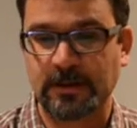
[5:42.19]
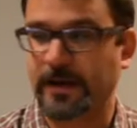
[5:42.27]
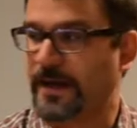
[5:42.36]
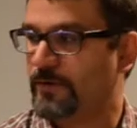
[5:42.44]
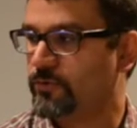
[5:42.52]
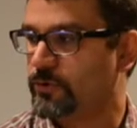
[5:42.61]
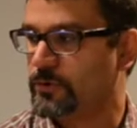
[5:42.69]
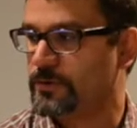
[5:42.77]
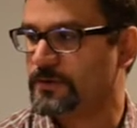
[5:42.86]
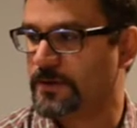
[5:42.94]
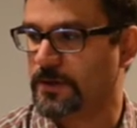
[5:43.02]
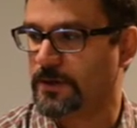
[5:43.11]
I have
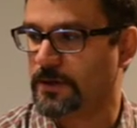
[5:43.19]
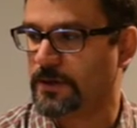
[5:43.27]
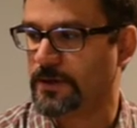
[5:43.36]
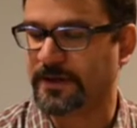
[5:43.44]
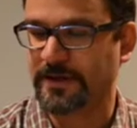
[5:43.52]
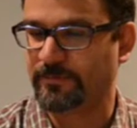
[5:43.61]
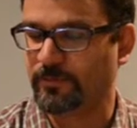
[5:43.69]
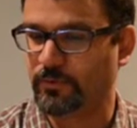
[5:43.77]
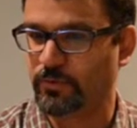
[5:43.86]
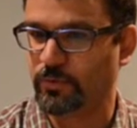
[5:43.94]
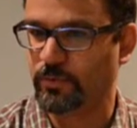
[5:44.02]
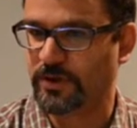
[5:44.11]
heard, I can't remember
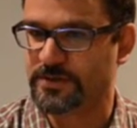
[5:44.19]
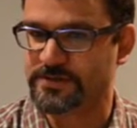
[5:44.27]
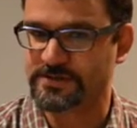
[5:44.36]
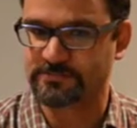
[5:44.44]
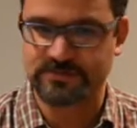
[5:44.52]
who it was,